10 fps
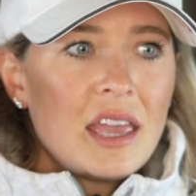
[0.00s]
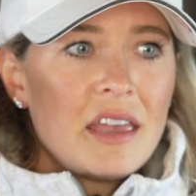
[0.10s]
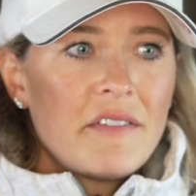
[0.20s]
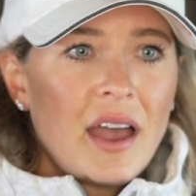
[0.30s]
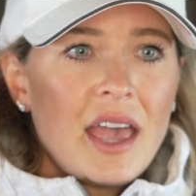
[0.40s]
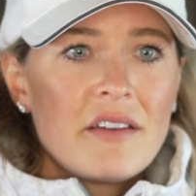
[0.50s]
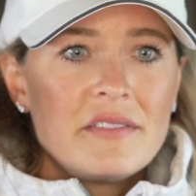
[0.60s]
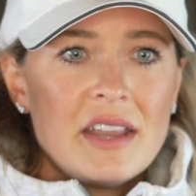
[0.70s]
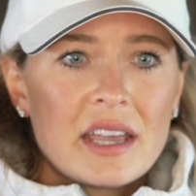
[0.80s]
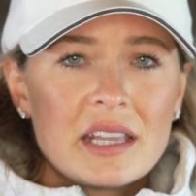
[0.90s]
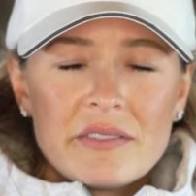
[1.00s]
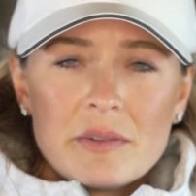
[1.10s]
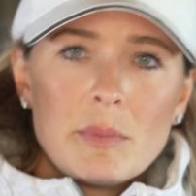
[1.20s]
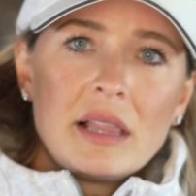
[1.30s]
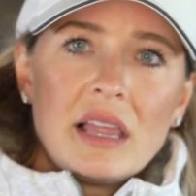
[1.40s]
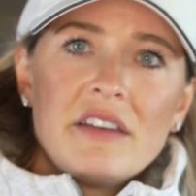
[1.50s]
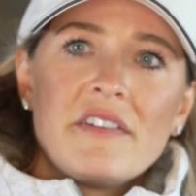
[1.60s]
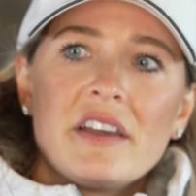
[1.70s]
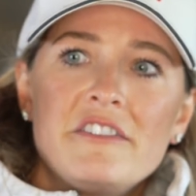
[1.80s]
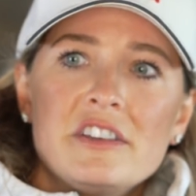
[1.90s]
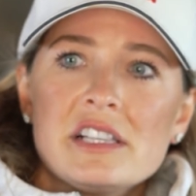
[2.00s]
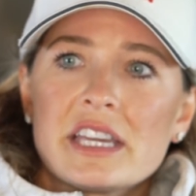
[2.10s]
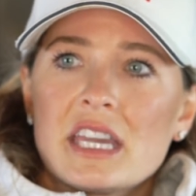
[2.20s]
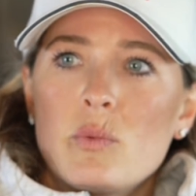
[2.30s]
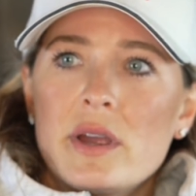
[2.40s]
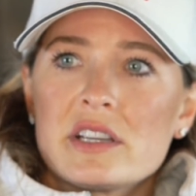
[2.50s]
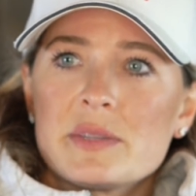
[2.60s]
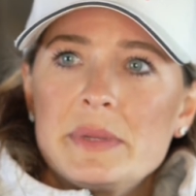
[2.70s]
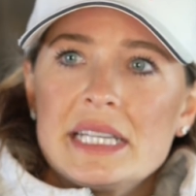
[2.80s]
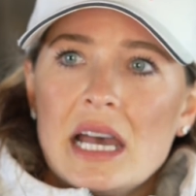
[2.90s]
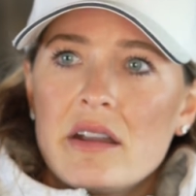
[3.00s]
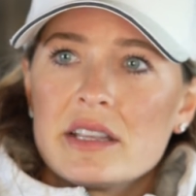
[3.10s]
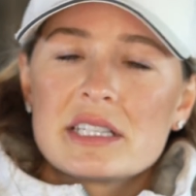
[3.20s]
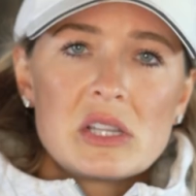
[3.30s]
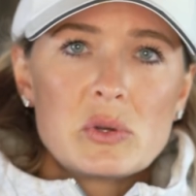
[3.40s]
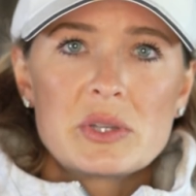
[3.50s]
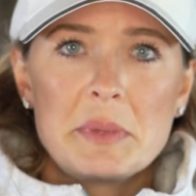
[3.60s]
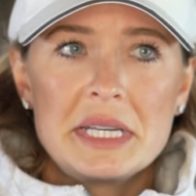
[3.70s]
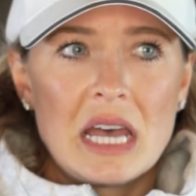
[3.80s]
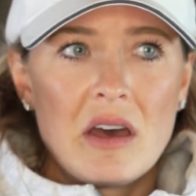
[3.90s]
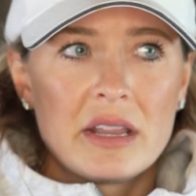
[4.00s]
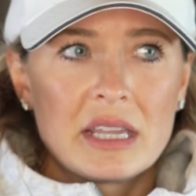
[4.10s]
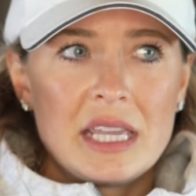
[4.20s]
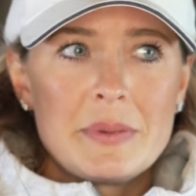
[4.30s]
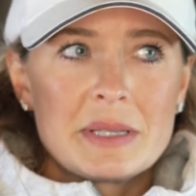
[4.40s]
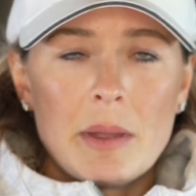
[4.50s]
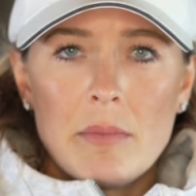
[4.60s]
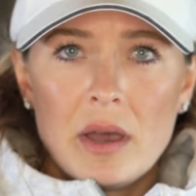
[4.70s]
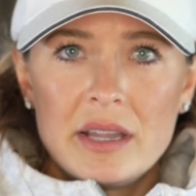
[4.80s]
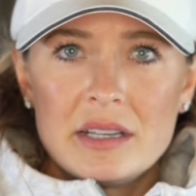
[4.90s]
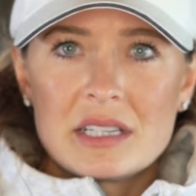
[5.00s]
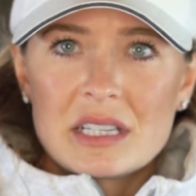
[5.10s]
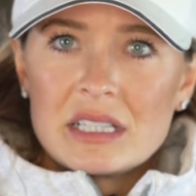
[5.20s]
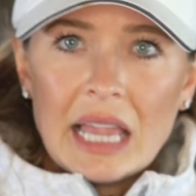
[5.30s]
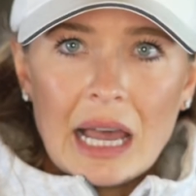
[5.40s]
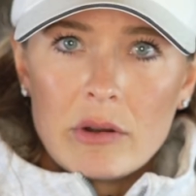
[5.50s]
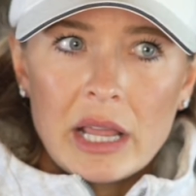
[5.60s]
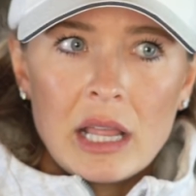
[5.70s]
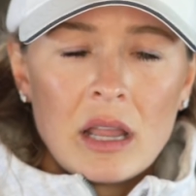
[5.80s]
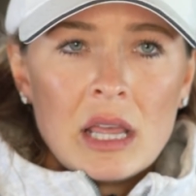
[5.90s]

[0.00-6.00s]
If I have negative in my life, I feel like it wears me down, it slows me down, it keeps my mind clouded.